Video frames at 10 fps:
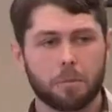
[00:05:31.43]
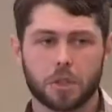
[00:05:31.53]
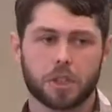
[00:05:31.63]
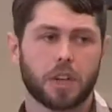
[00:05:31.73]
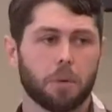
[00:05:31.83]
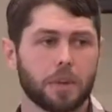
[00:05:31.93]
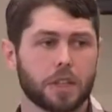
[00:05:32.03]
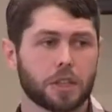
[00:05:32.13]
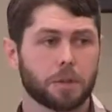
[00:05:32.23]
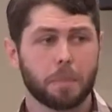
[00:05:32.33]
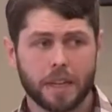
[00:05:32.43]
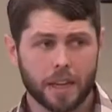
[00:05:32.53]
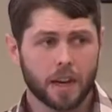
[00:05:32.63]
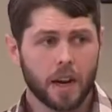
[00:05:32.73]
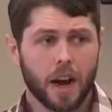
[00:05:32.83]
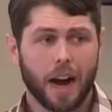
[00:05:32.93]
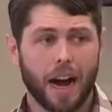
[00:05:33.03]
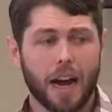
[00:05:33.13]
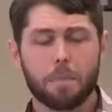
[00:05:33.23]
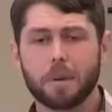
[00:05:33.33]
I'm just not religious. Meaning, I